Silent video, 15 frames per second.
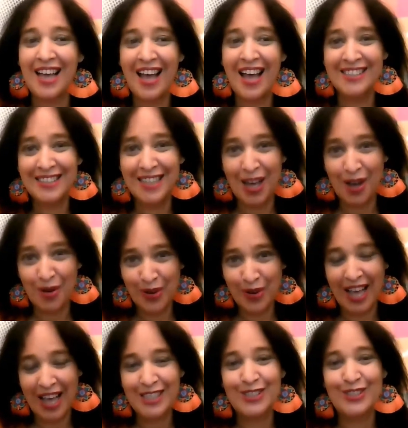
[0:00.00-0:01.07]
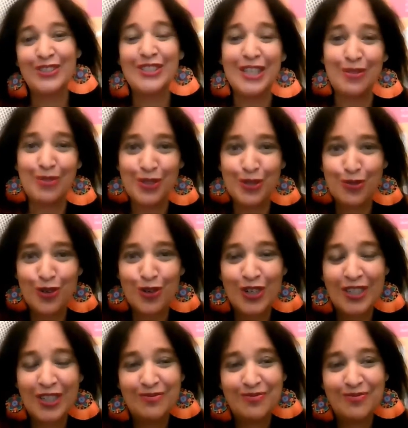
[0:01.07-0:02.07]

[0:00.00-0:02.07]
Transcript: and I would like to give you the floor.